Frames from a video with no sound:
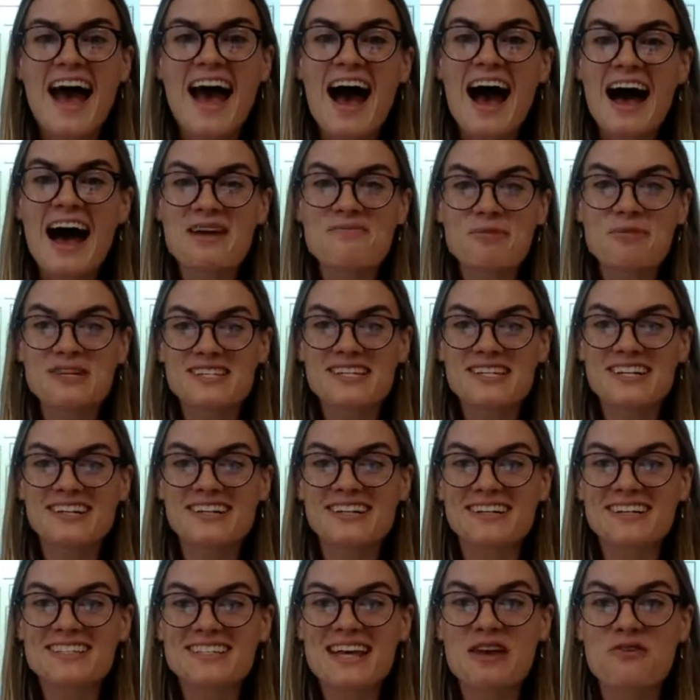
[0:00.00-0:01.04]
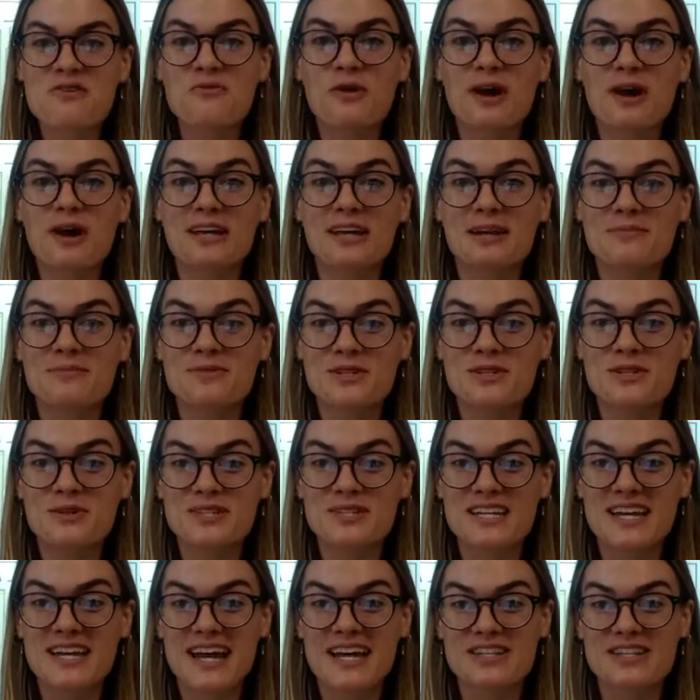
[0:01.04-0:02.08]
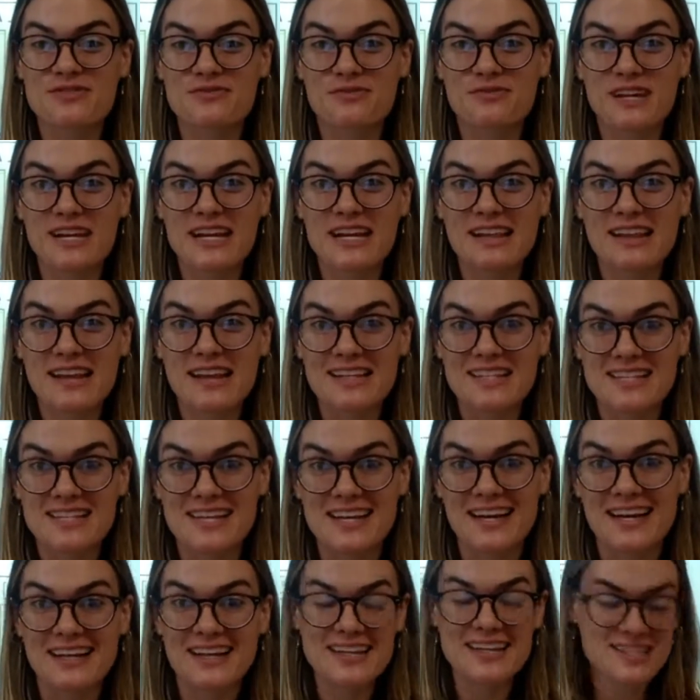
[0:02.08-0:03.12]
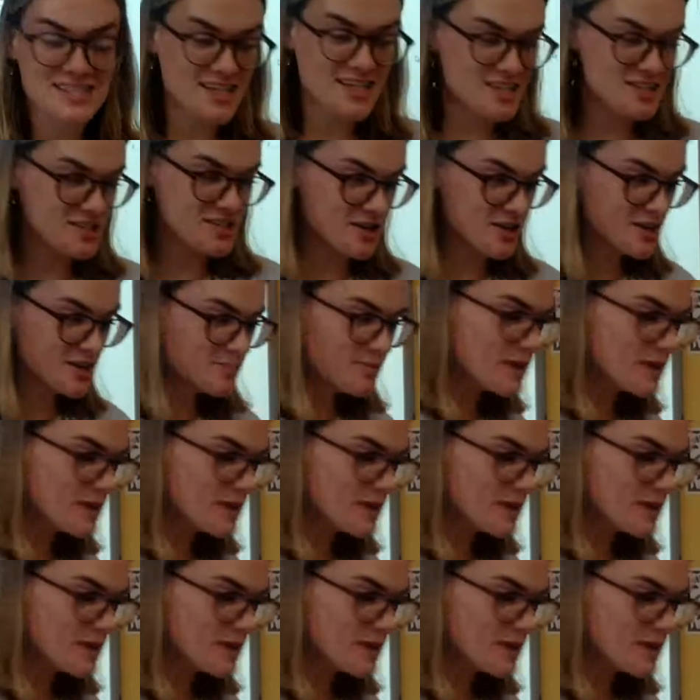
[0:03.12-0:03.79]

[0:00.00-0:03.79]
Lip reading: Hi, boys and girls, and welcome to today's reading lesson. Let's get started by